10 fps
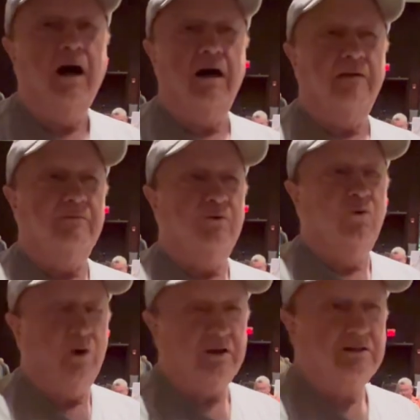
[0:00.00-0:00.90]
Uh,
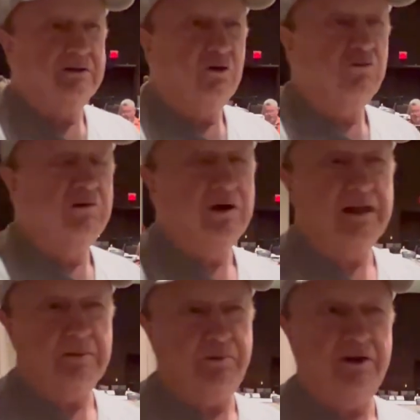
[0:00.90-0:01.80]
what
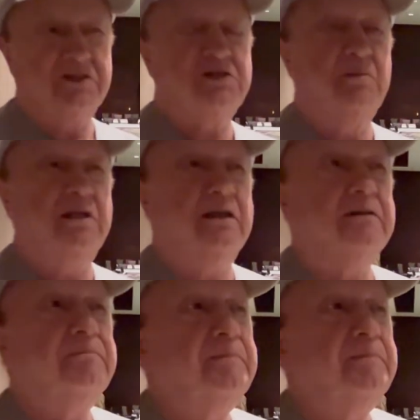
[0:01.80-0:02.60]
really impressed me